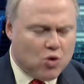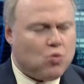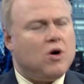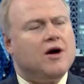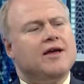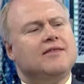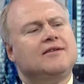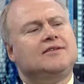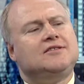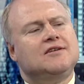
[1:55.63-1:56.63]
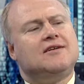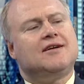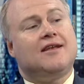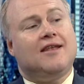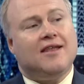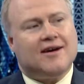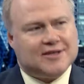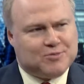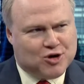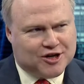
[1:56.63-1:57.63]
Why the
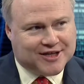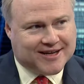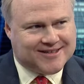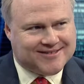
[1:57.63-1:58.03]
.lux project?